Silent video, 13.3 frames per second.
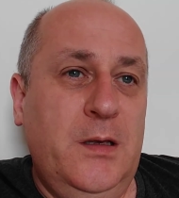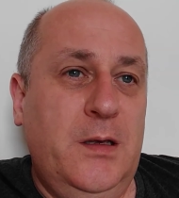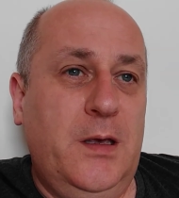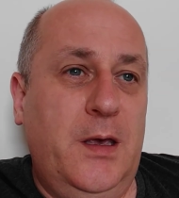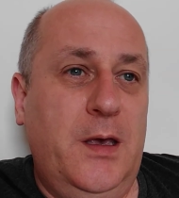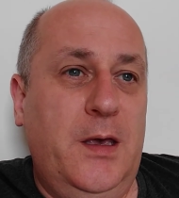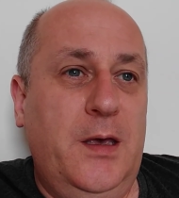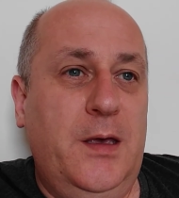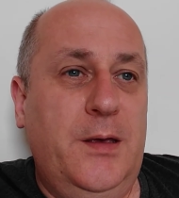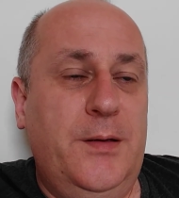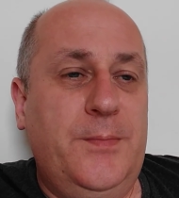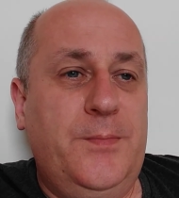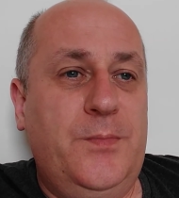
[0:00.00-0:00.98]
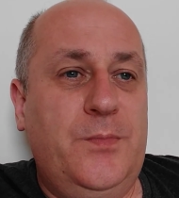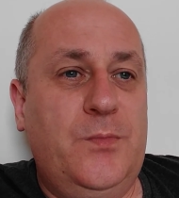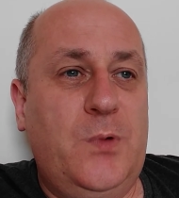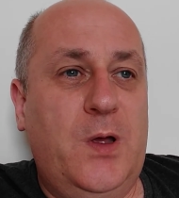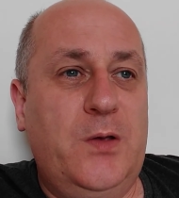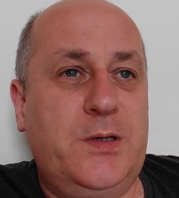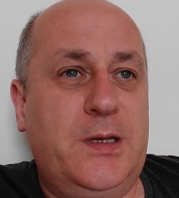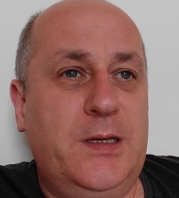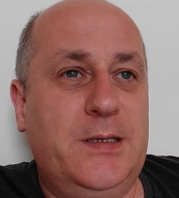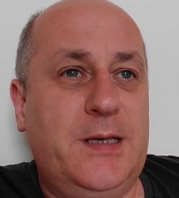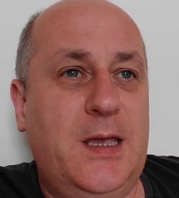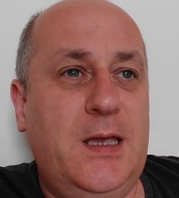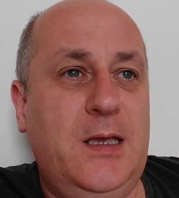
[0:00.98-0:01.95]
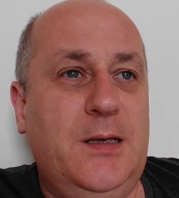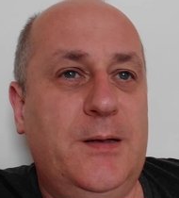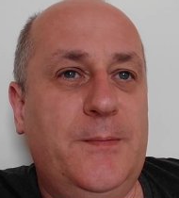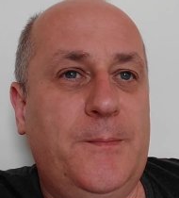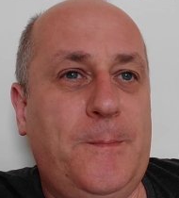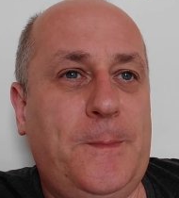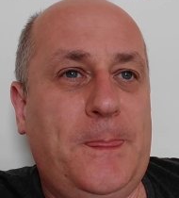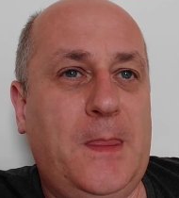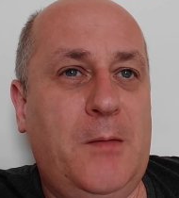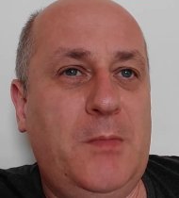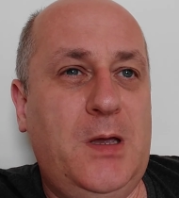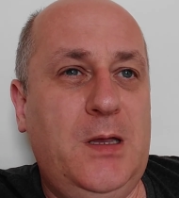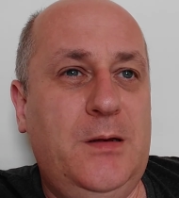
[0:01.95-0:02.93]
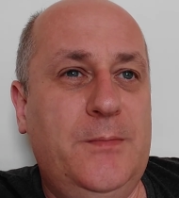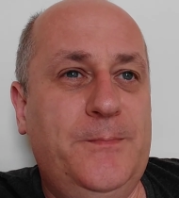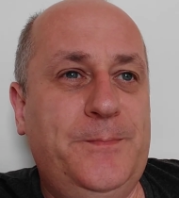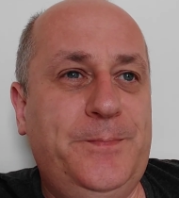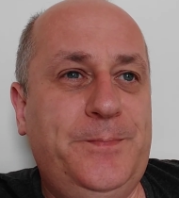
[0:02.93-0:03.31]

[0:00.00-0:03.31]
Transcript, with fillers: uh, what else can i say i mean